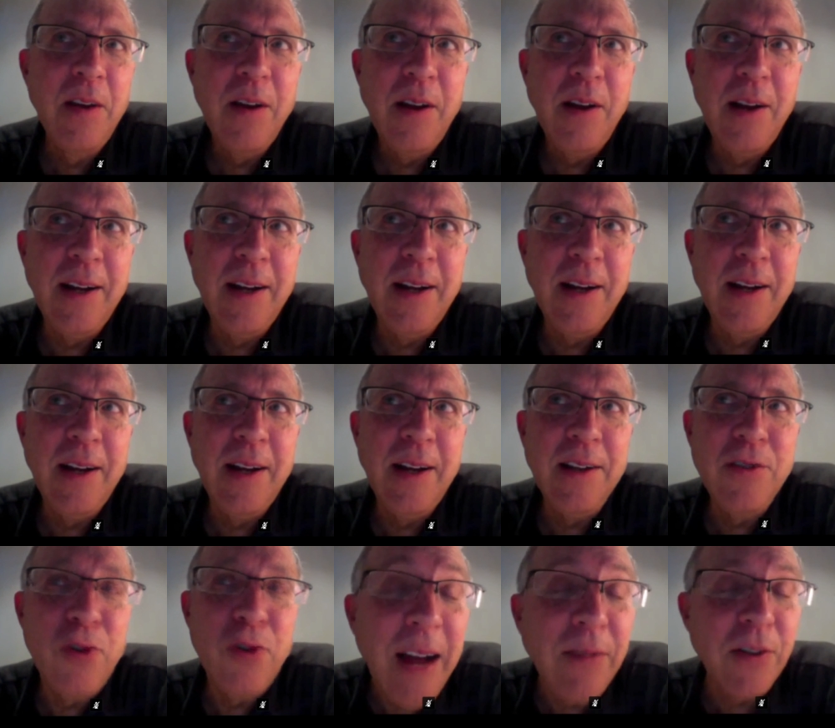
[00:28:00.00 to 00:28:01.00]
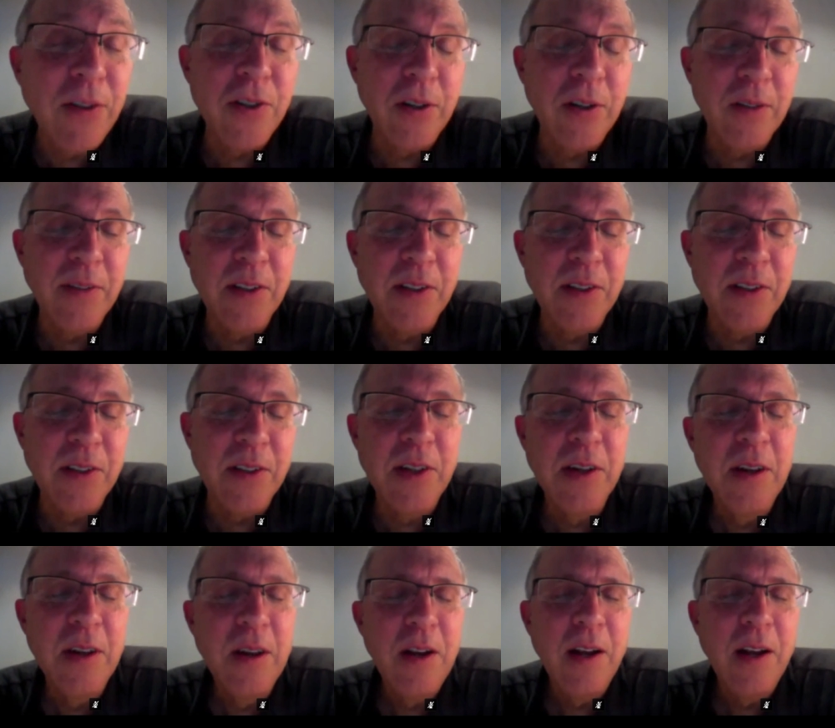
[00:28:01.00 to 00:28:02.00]
travel service,
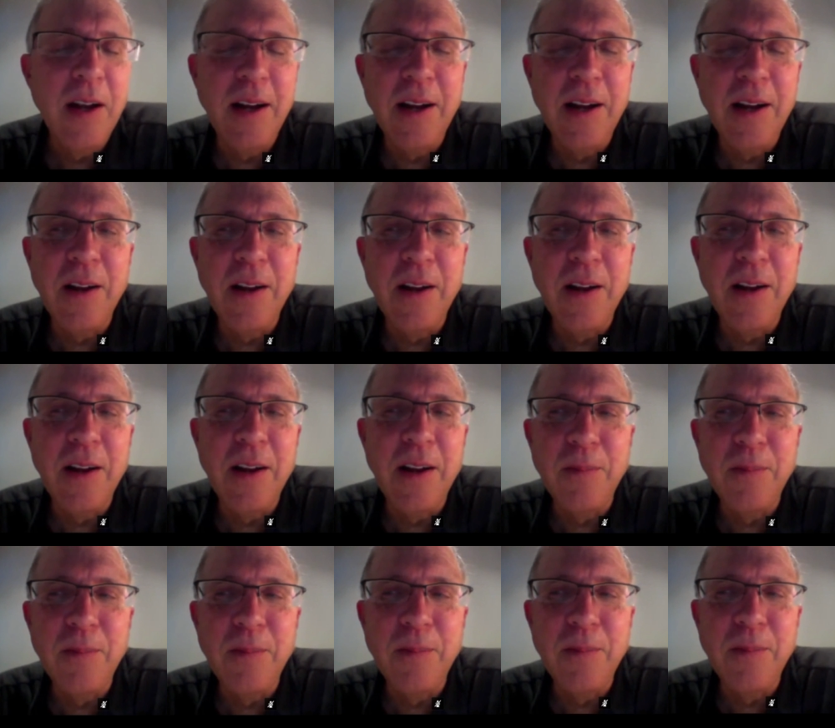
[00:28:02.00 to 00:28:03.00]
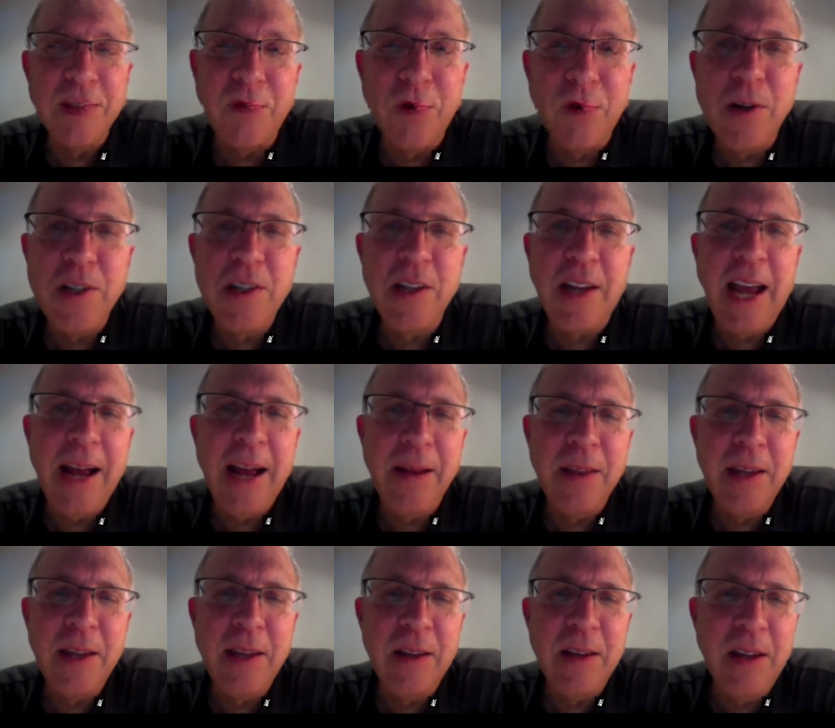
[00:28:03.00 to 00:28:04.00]
because of course
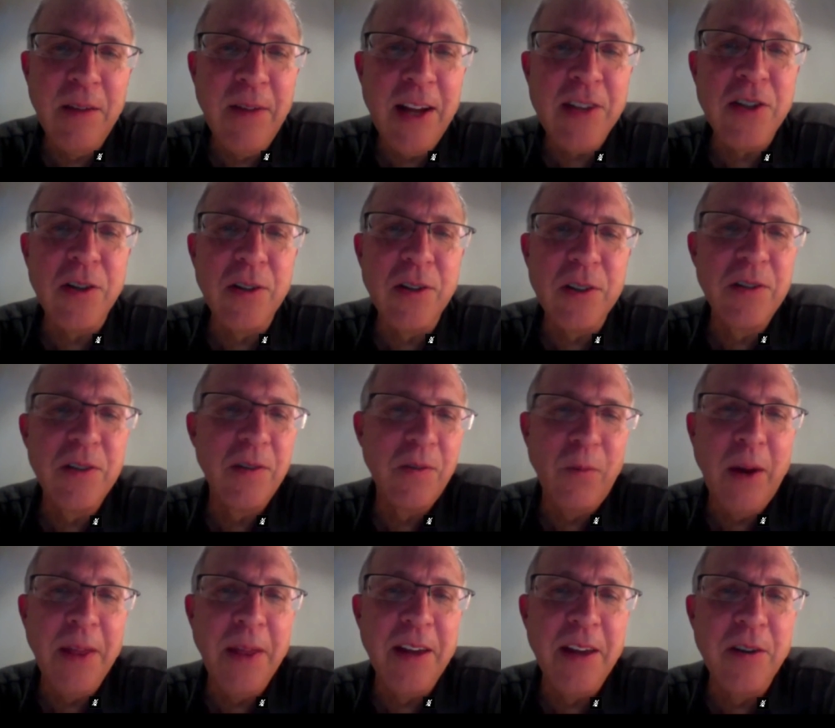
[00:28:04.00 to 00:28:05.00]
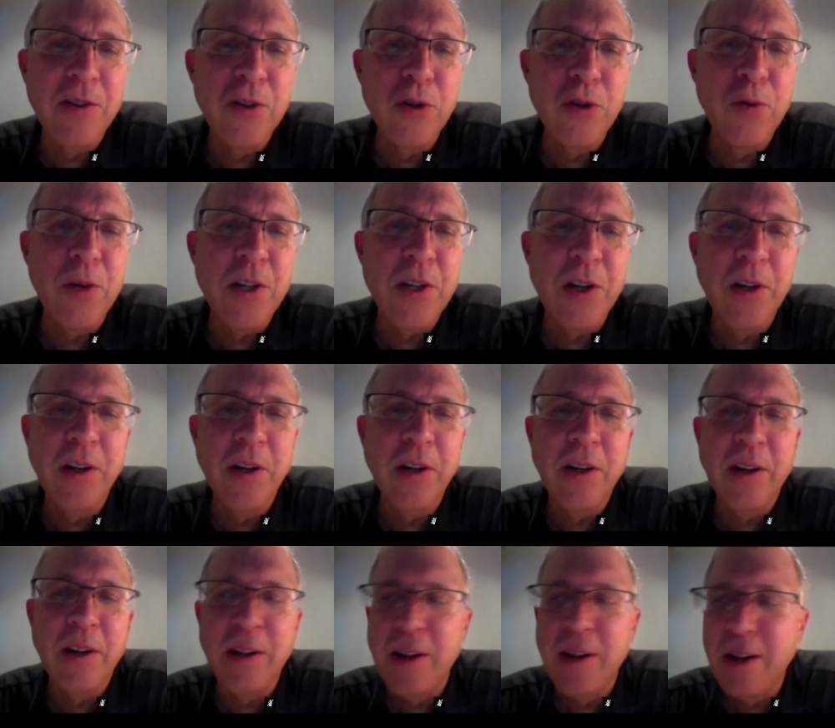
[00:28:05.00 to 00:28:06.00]
the investors want their due
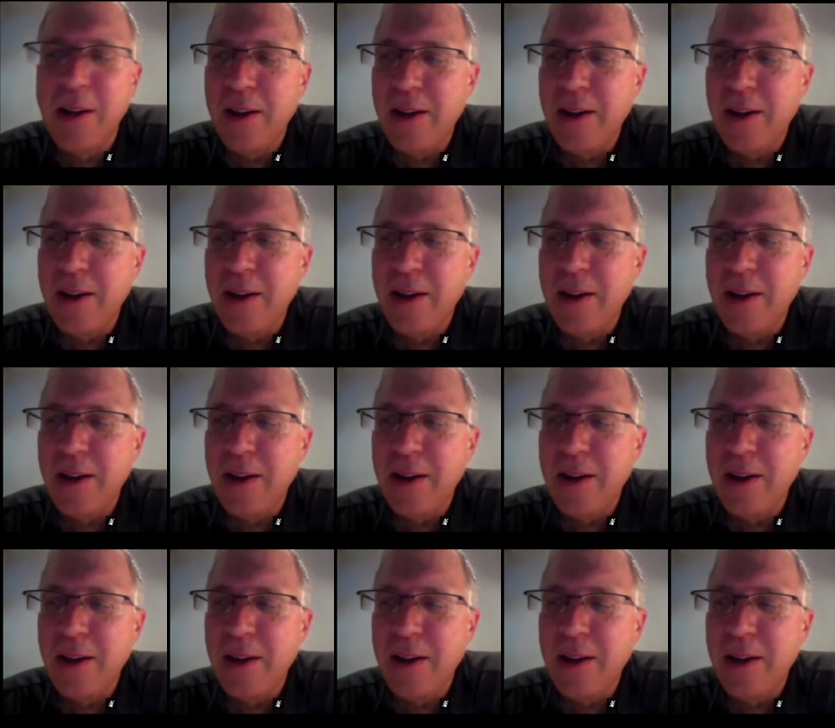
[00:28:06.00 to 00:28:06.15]
return